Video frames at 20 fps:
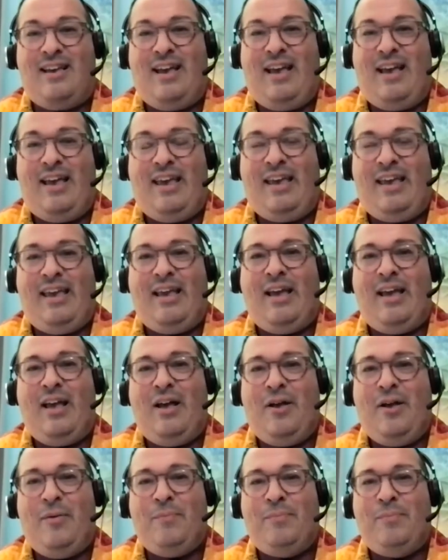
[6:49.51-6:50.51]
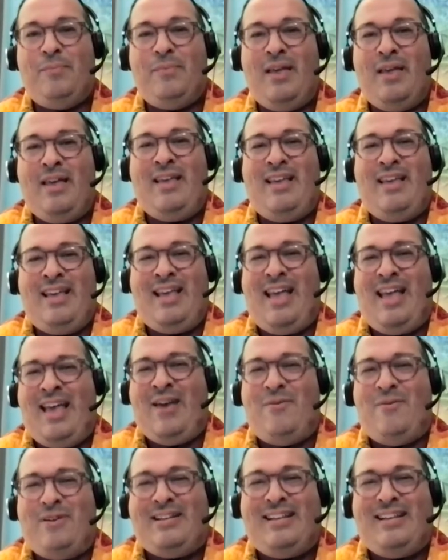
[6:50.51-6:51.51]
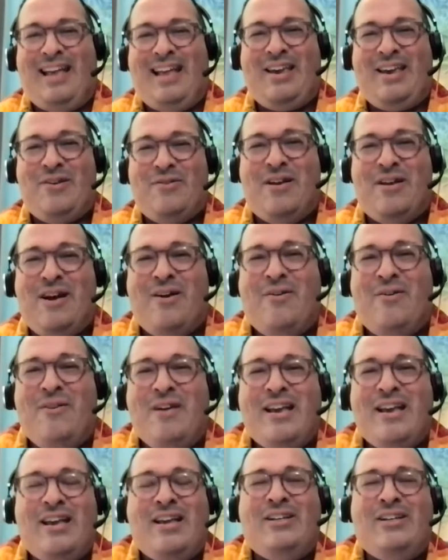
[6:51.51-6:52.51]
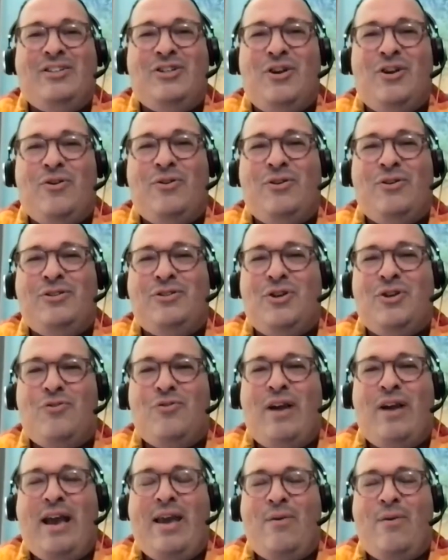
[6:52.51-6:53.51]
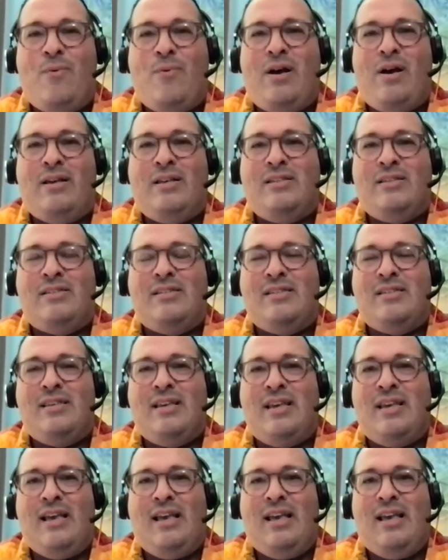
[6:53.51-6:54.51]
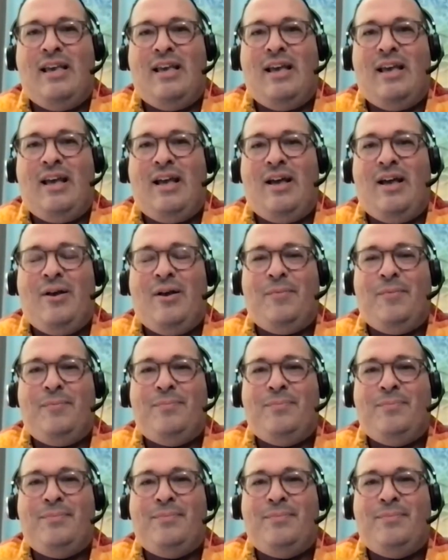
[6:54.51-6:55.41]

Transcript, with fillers: I um, I will let you know, Jo Jo Rae was um,